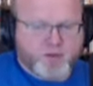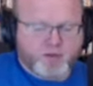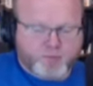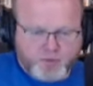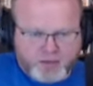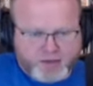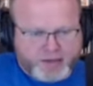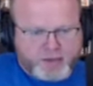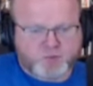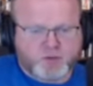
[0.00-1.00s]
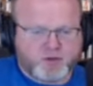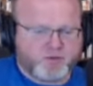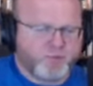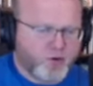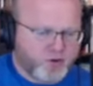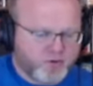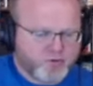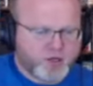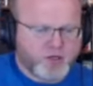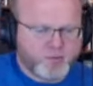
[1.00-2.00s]
The announcement of the birth of
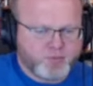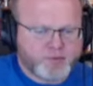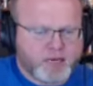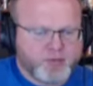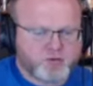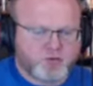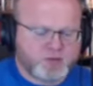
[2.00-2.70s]
John the Baptizer,